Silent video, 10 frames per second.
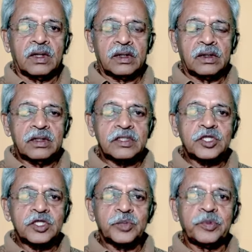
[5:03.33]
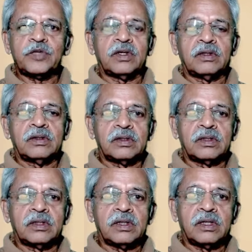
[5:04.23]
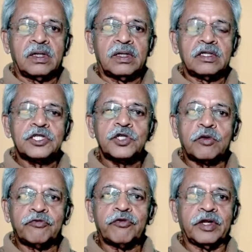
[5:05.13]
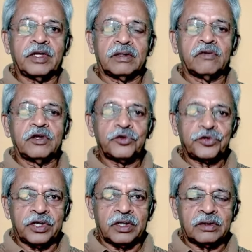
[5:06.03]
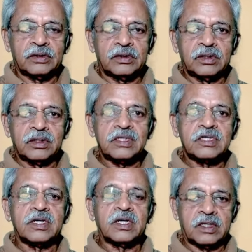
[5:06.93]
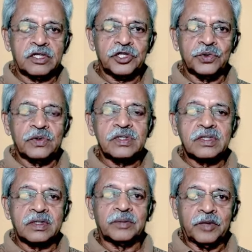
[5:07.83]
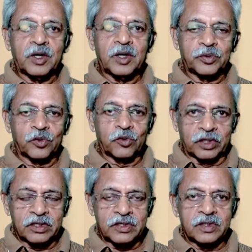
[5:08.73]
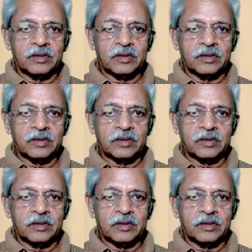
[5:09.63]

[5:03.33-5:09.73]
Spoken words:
This B12 is not free when you take. It is attached to some proteins.